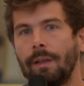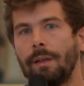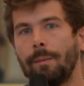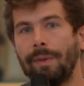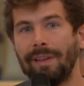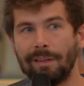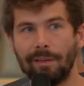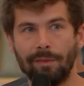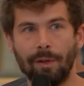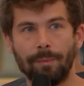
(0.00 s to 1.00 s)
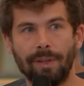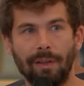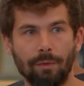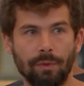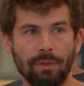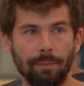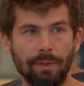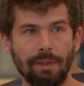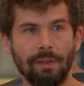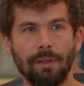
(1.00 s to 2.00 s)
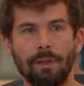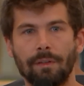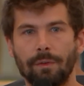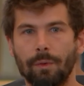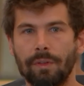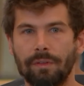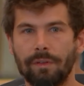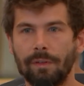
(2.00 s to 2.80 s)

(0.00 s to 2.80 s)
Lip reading: being developed as we speak. And so it's still